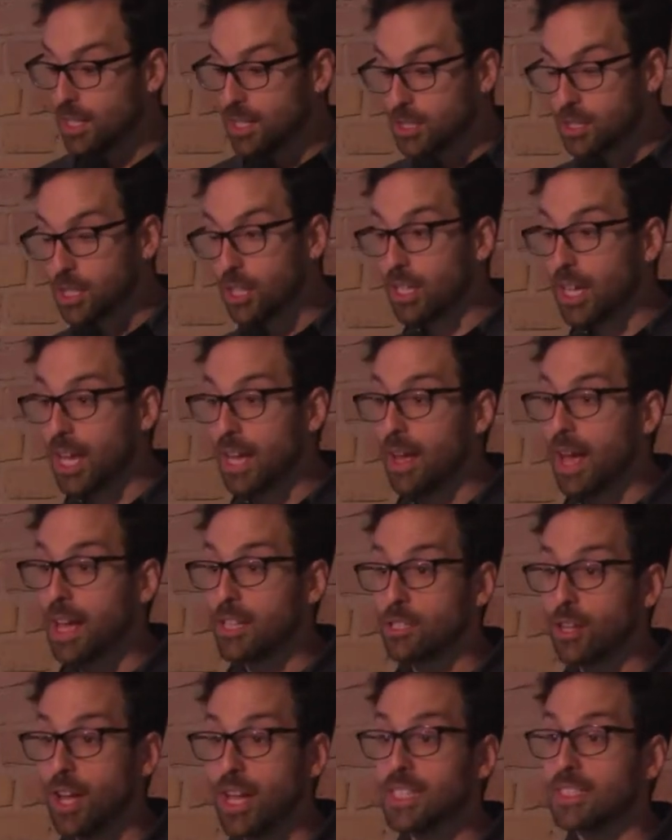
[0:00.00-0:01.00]
So yeah,
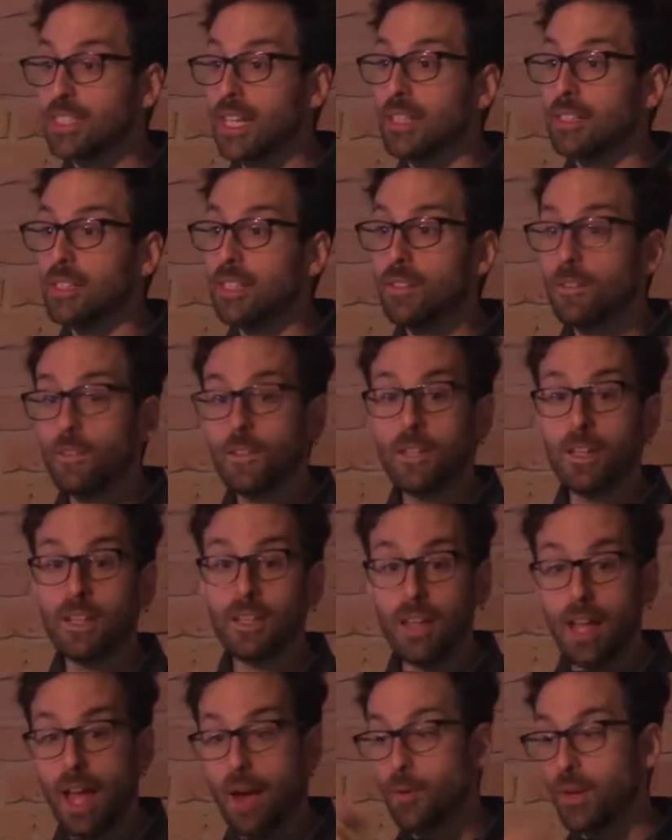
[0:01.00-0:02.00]
so I started,
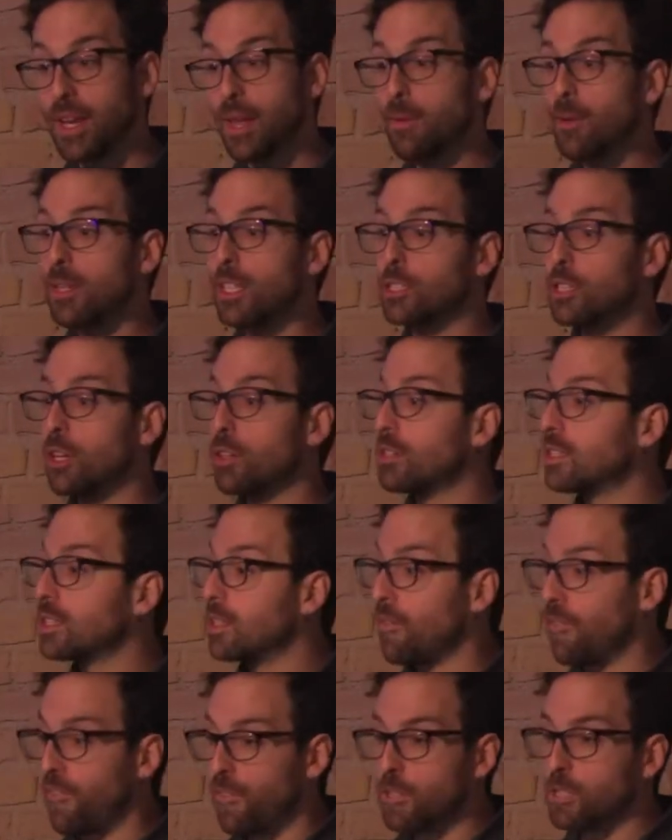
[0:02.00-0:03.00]
what I want to show you is
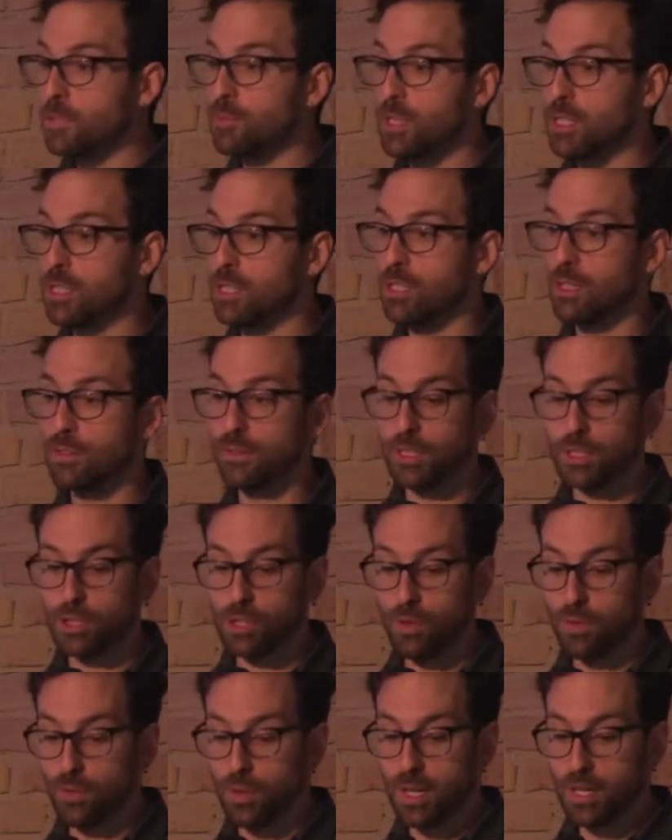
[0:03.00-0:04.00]
the first version of the
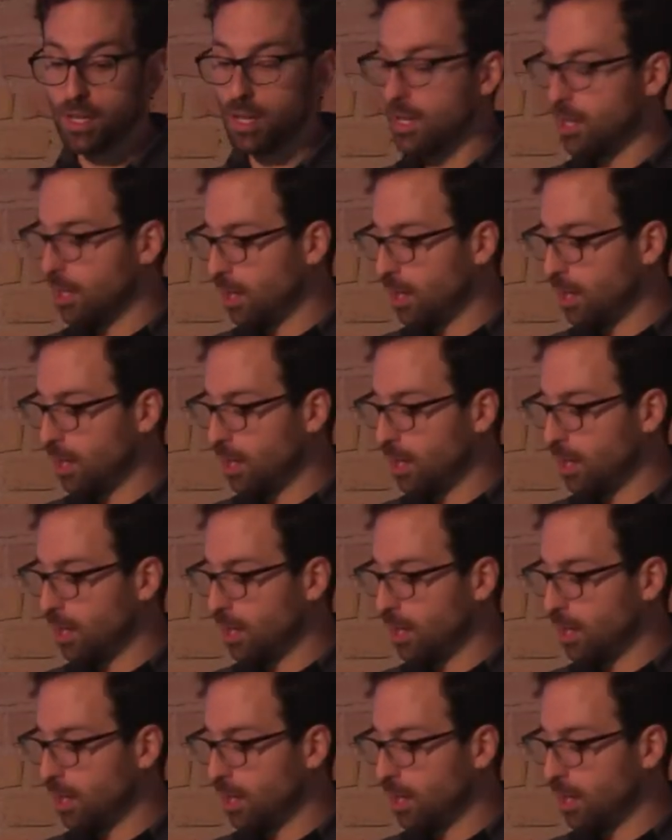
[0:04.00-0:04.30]
software,